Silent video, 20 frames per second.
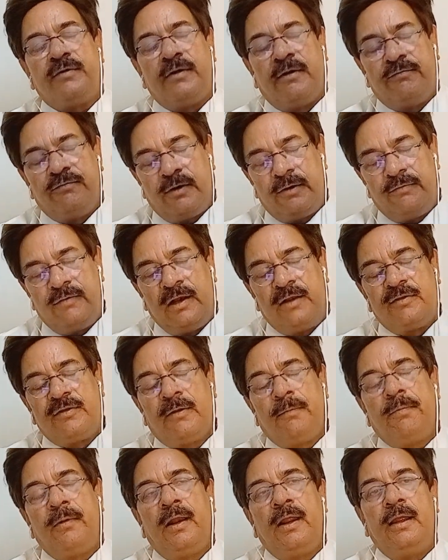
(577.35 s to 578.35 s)
Someone will
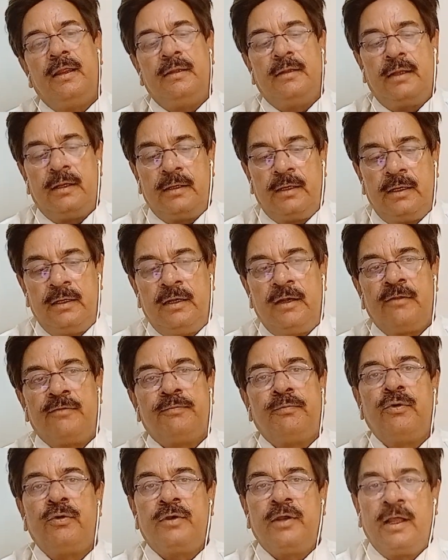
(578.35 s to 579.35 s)
supply that it is
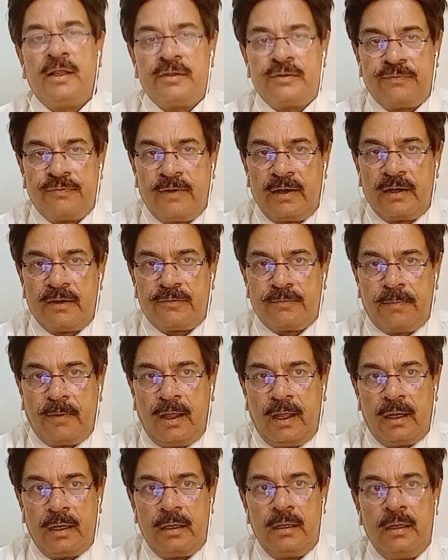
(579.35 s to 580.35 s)
potash
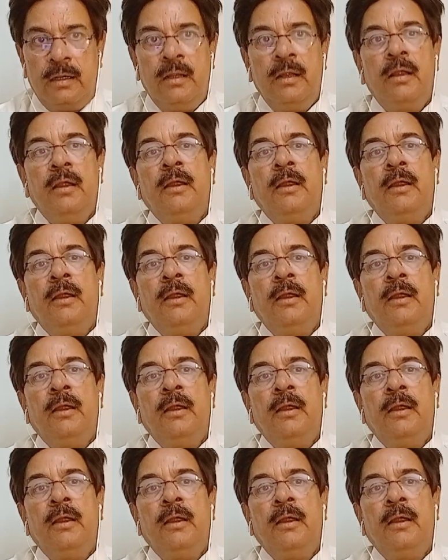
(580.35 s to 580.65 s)
feldspar,